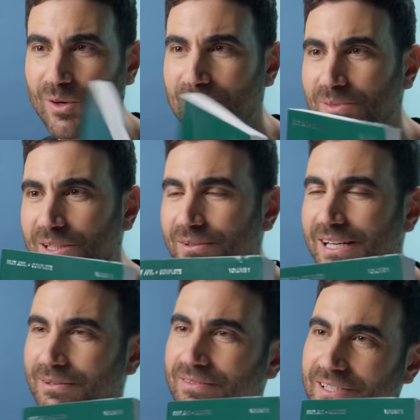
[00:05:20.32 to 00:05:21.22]
One
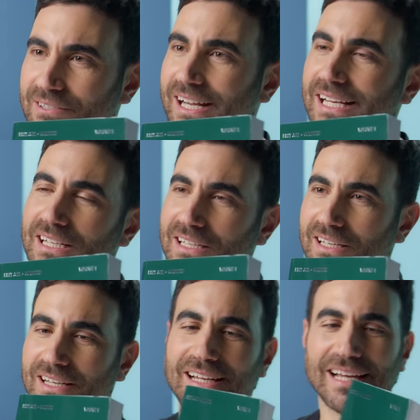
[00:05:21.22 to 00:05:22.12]
Blu-ray with a crank,
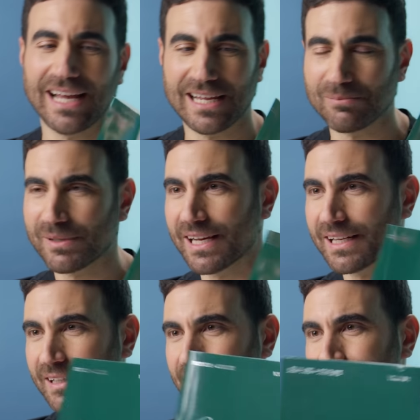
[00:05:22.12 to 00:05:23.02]
and a
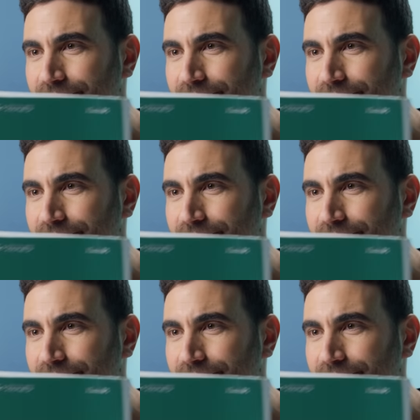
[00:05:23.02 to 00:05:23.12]
piano.